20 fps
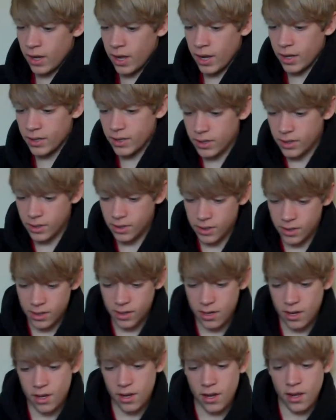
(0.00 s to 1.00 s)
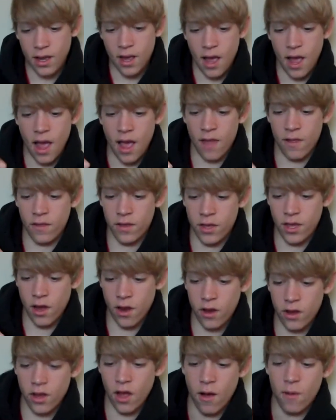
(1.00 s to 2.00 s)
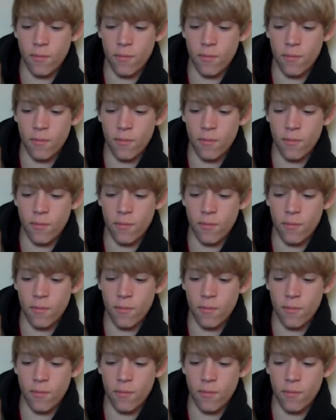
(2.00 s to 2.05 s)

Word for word: Next, I had Gary